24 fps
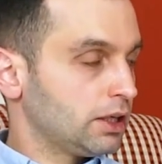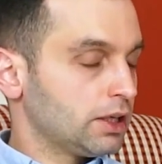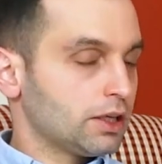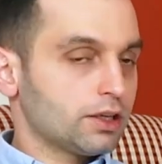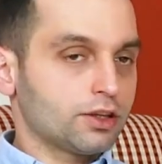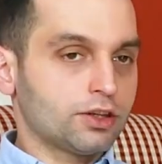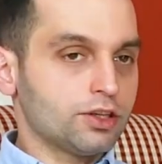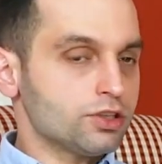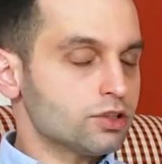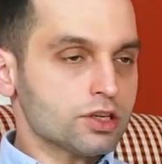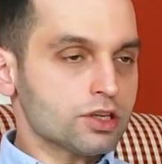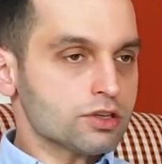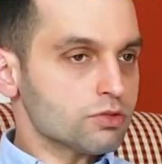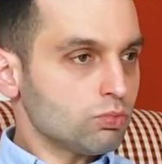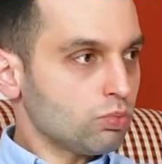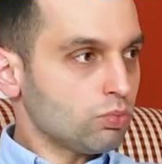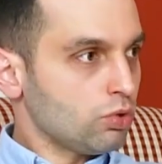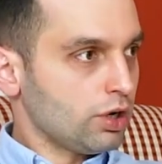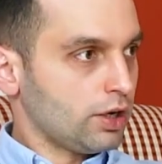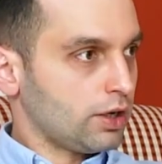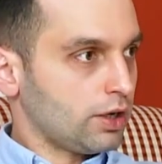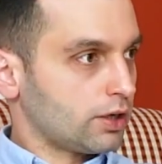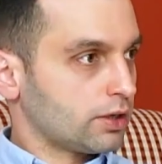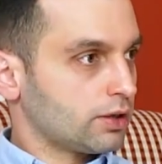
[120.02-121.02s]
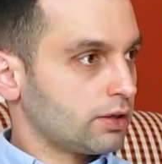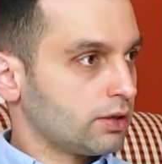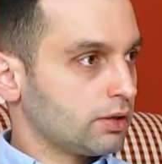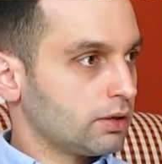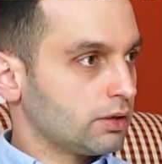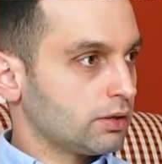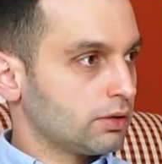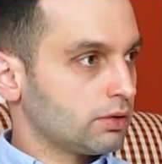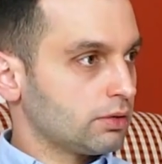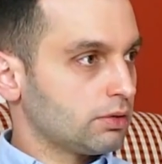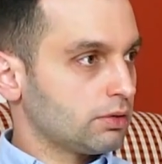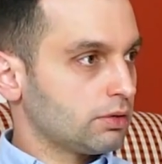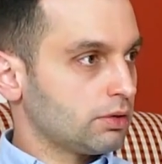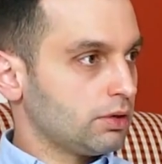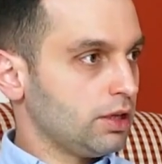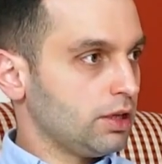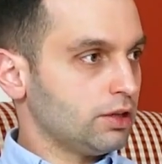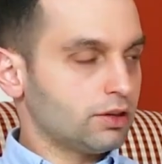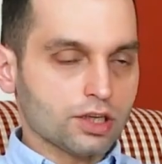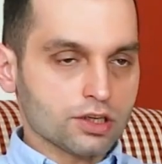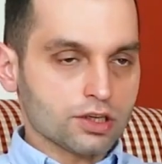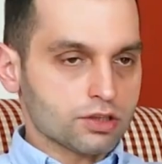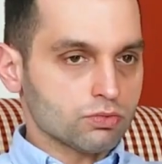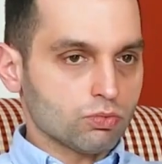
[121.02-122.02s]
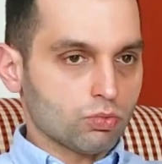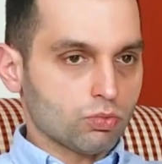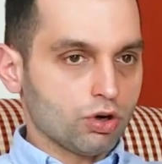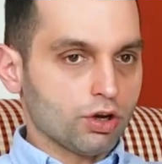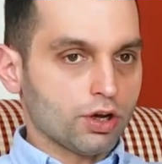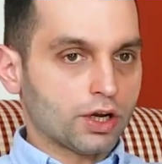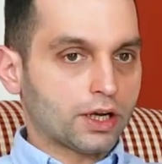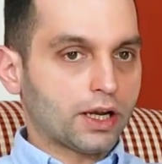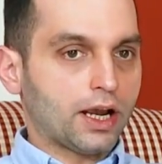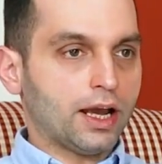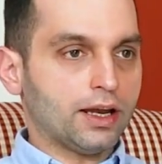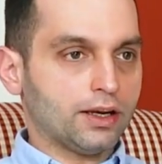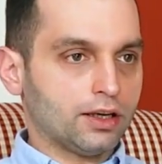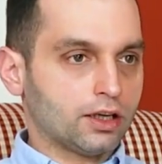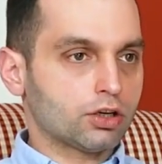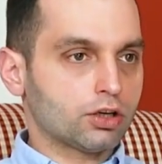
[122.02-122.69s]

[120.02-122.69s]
This doesn't work. It doesn't work. And it